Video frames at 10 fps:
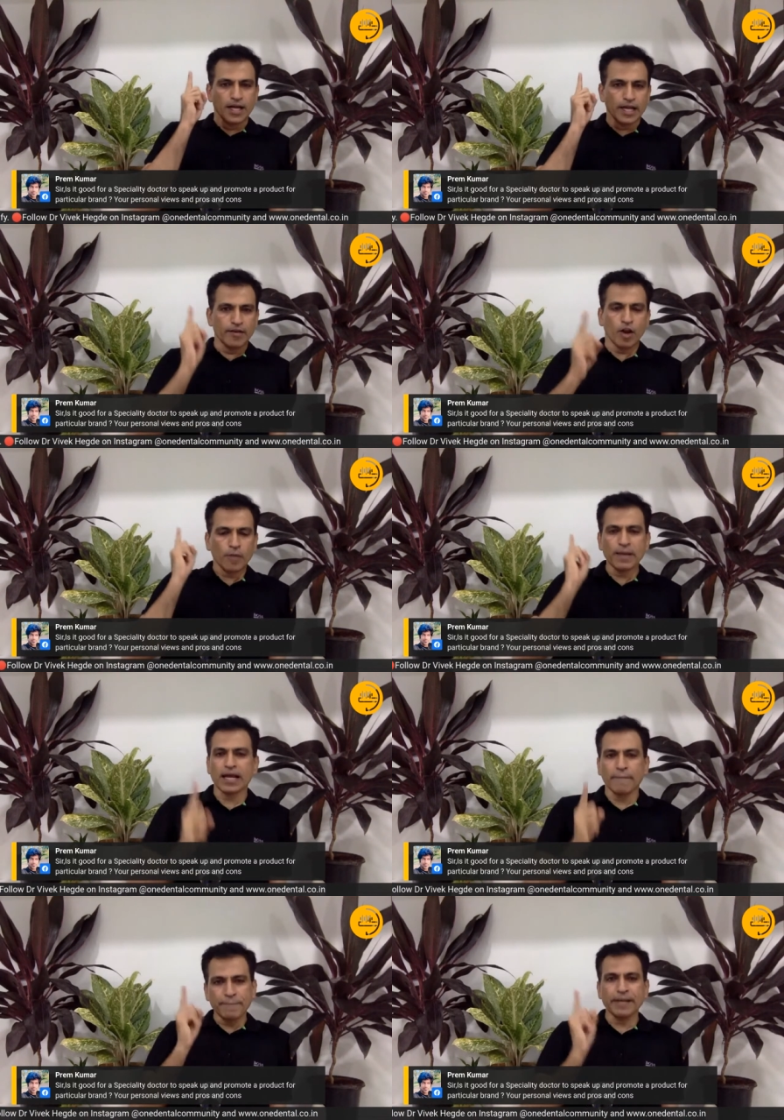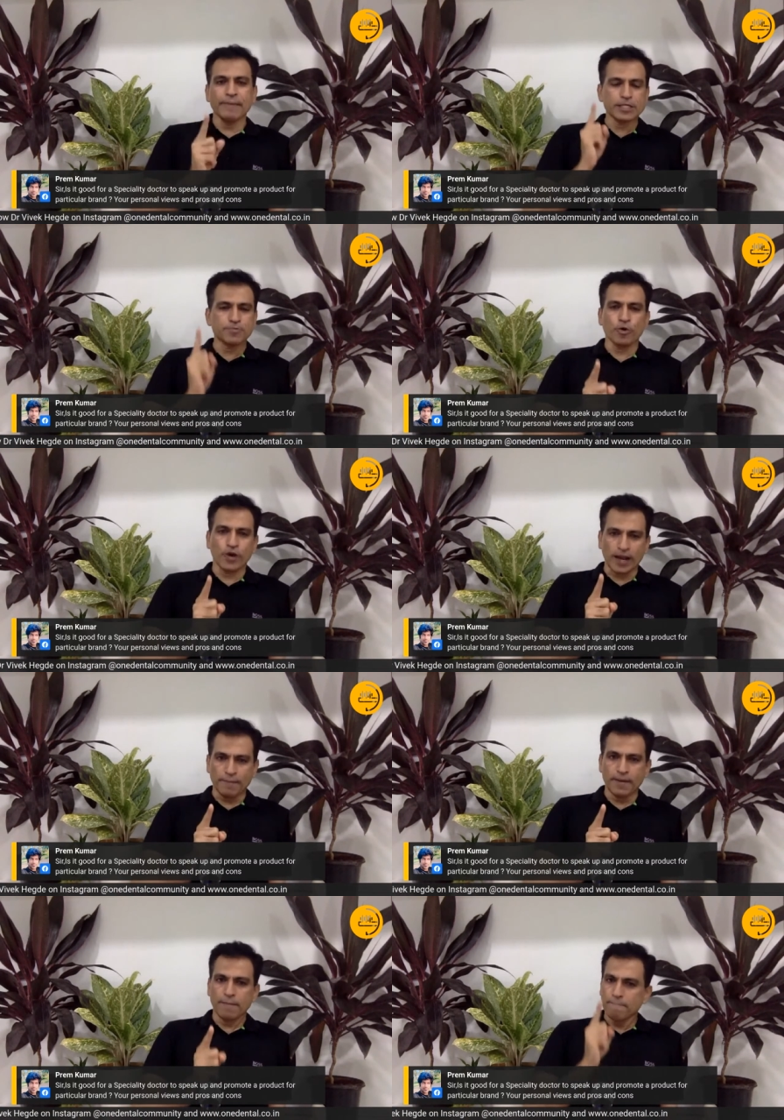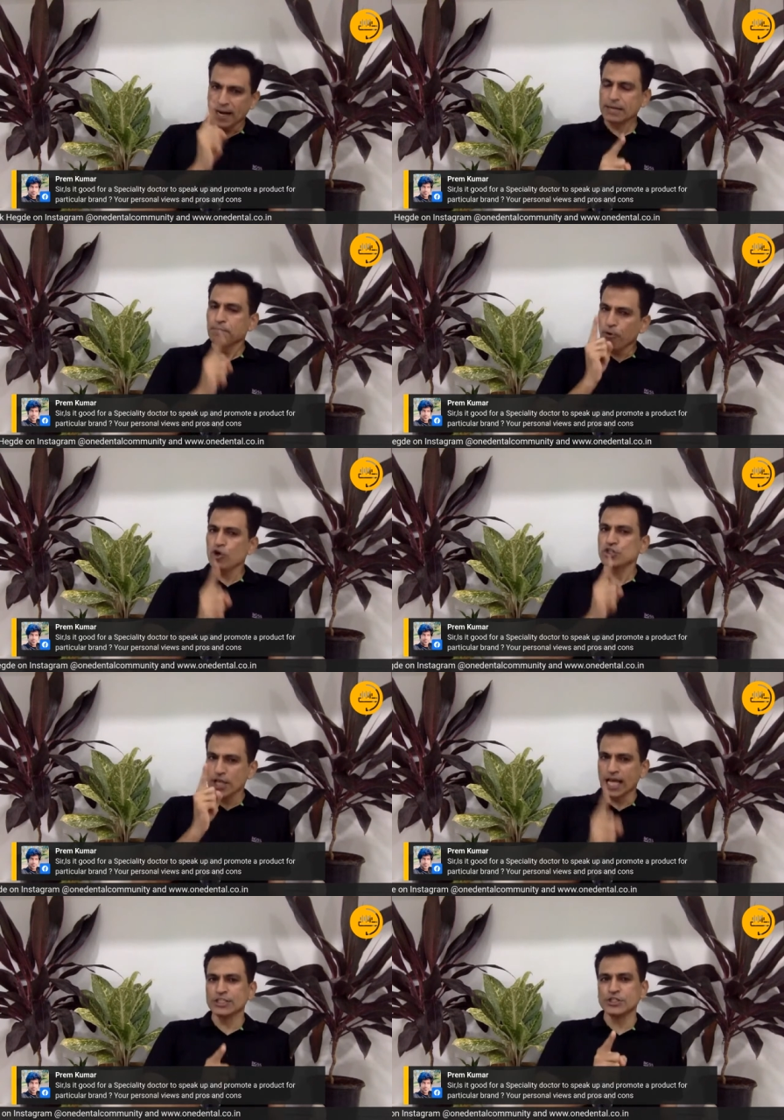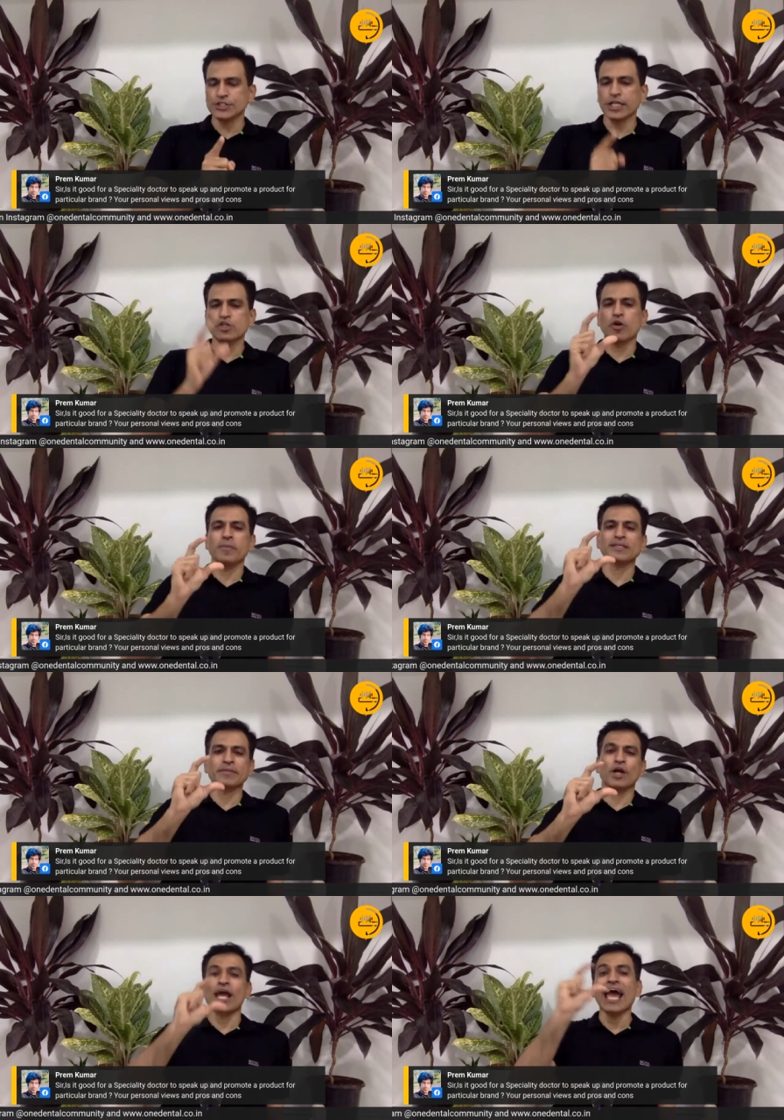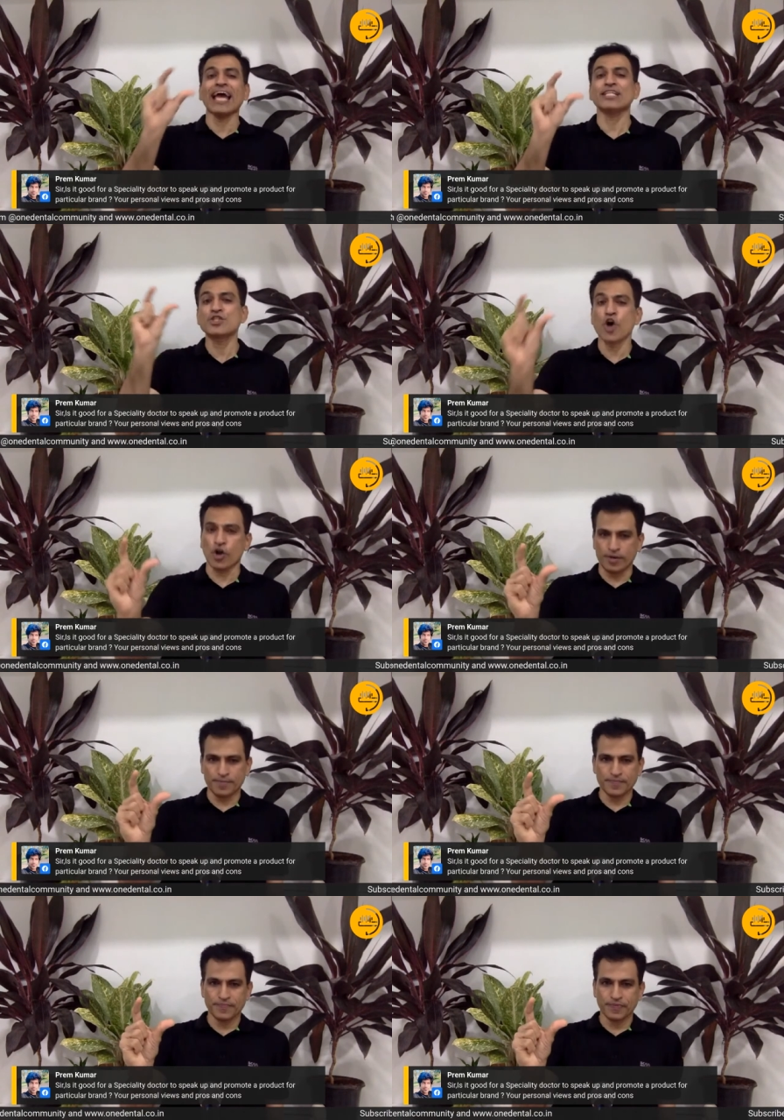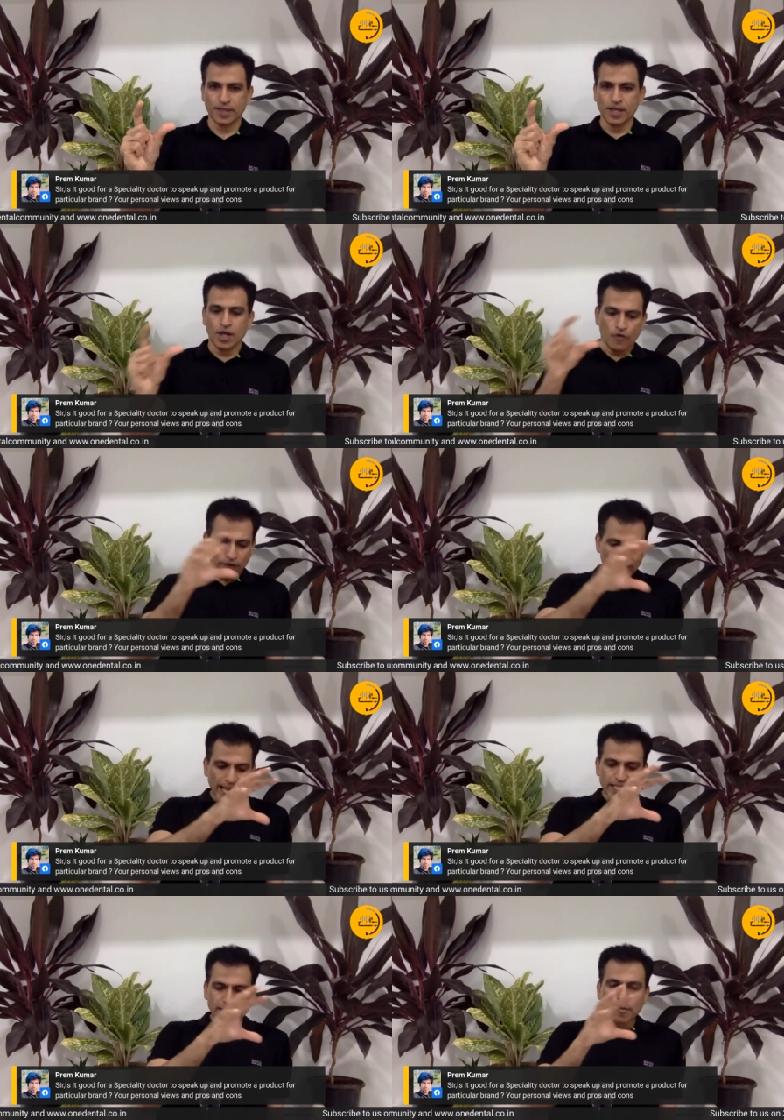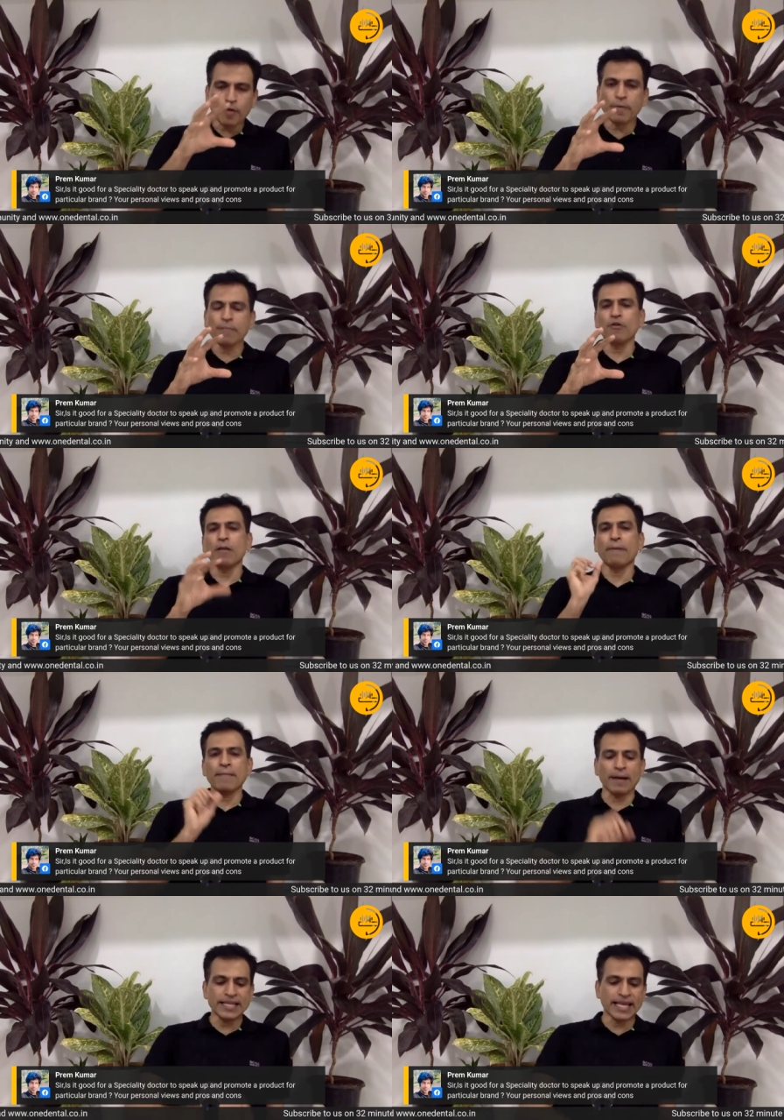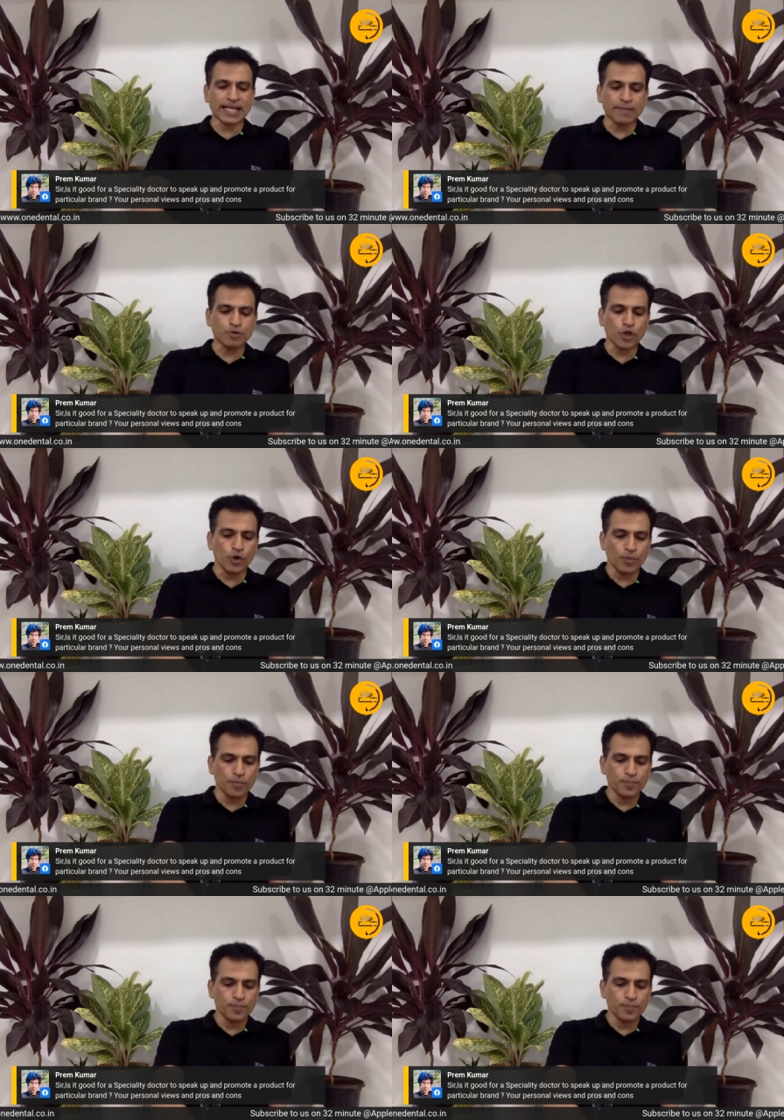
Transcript: It will not be a company-based program. But post-lunch, there's going to be something called hands-on, where X amount of people will pay money and come to you.